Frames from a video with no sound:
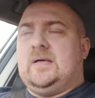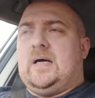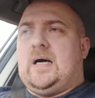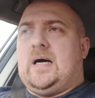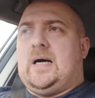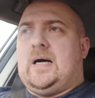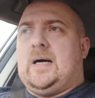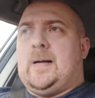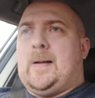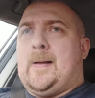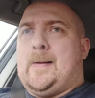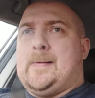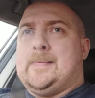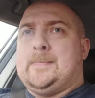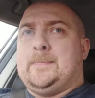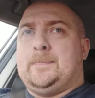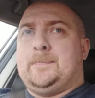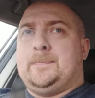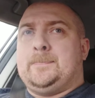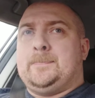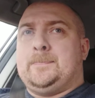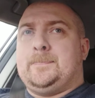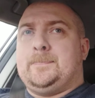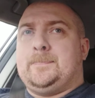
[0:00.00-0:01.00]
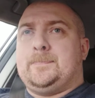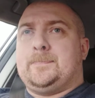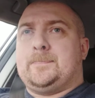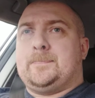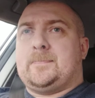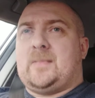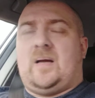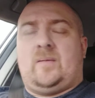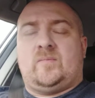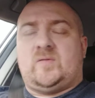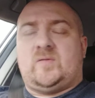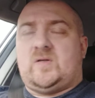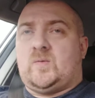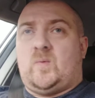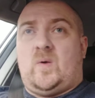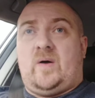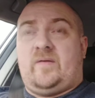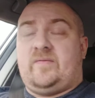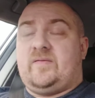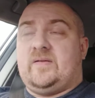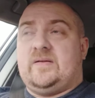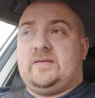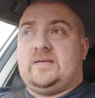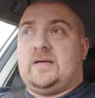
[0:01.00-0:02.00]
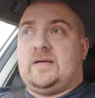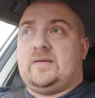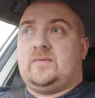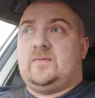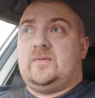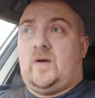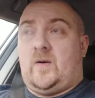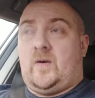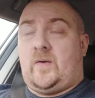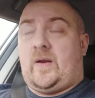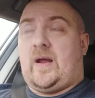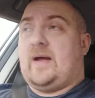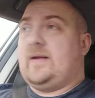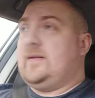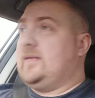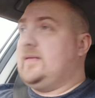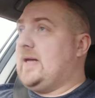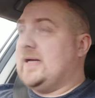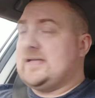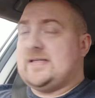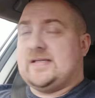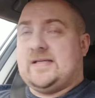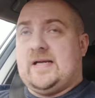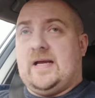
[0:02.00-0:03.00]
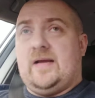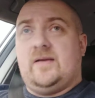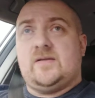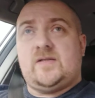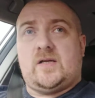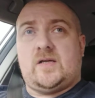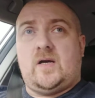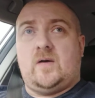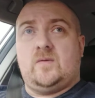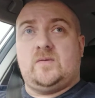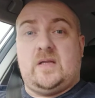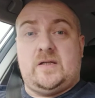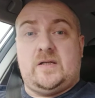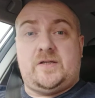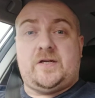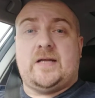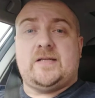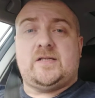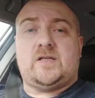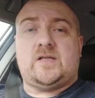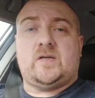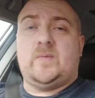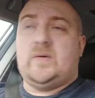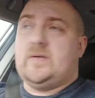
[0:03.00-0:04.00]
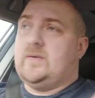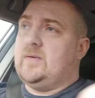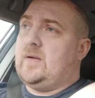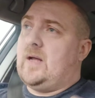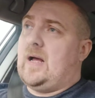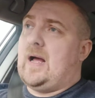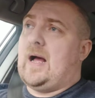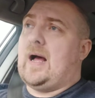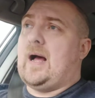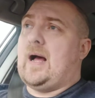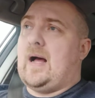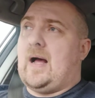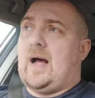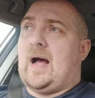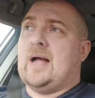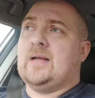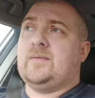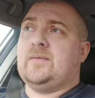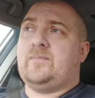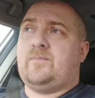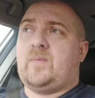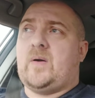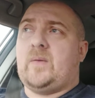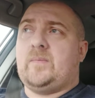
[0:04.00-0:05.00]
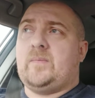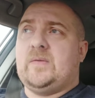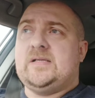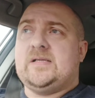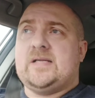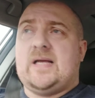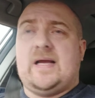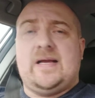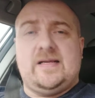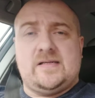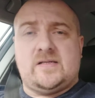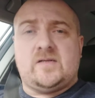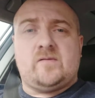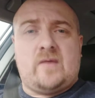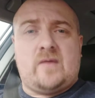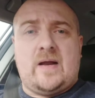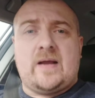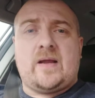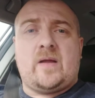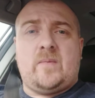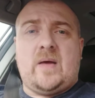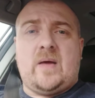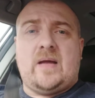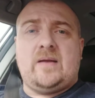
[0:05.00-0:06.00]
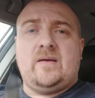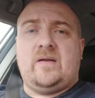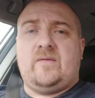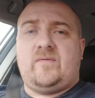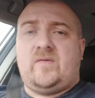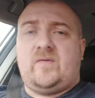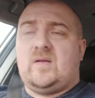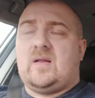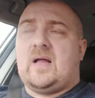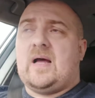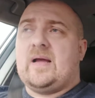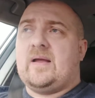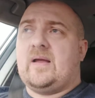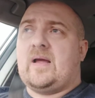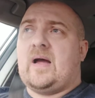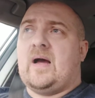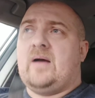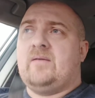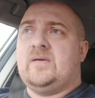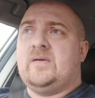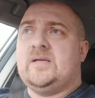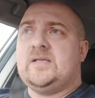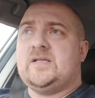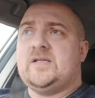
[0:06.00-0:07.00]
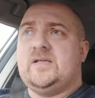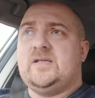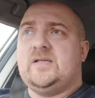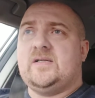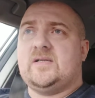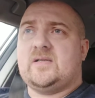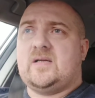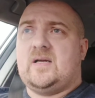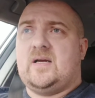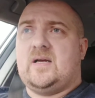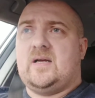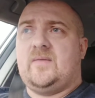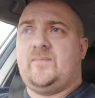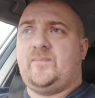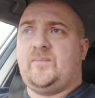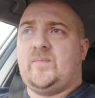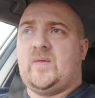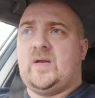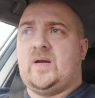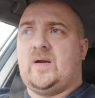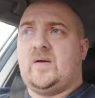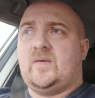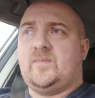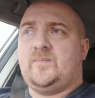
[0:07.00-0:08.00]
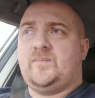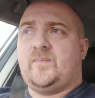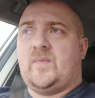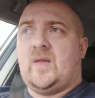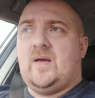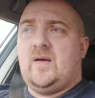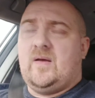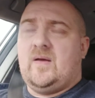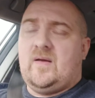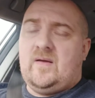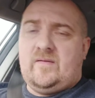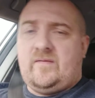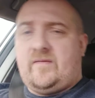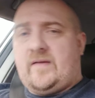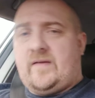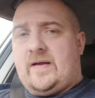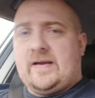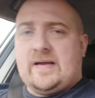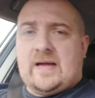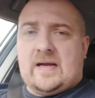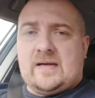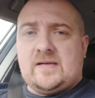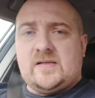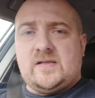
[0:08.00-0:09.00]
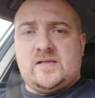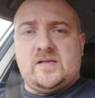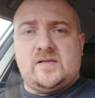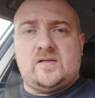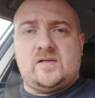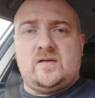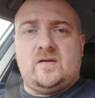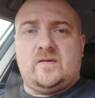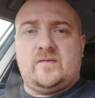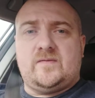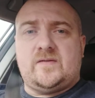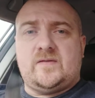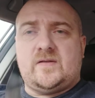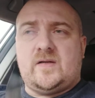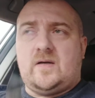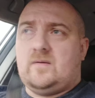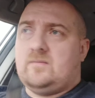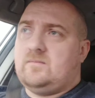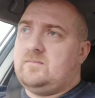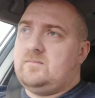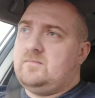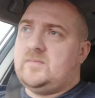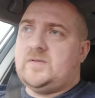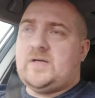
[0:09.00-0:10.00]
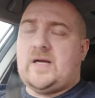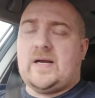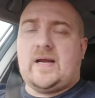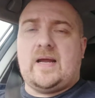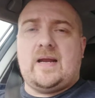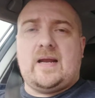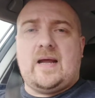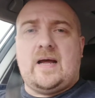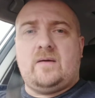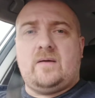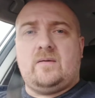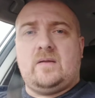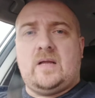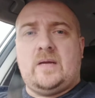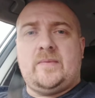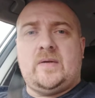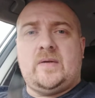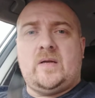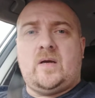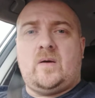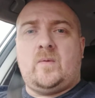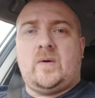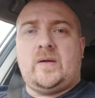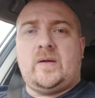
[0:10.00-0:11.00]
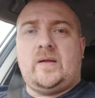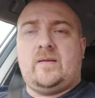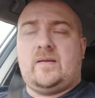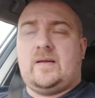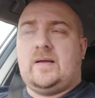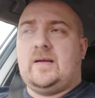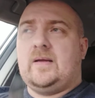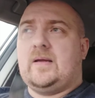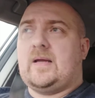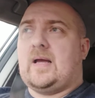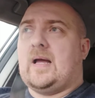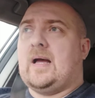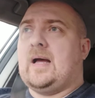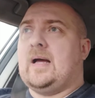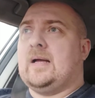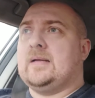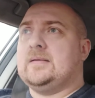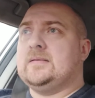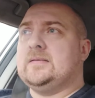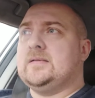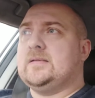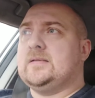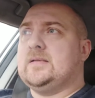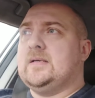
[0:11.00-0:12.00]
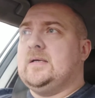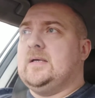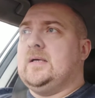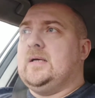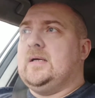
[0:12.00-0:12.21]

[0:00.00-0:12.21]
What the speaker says: I'm just waffling now. Okay, that's it. So The Gentleman, I'd probably say it's a recommend if you like Guy Ritchie's fake gangster stuff. So check it out, let me know what you think. And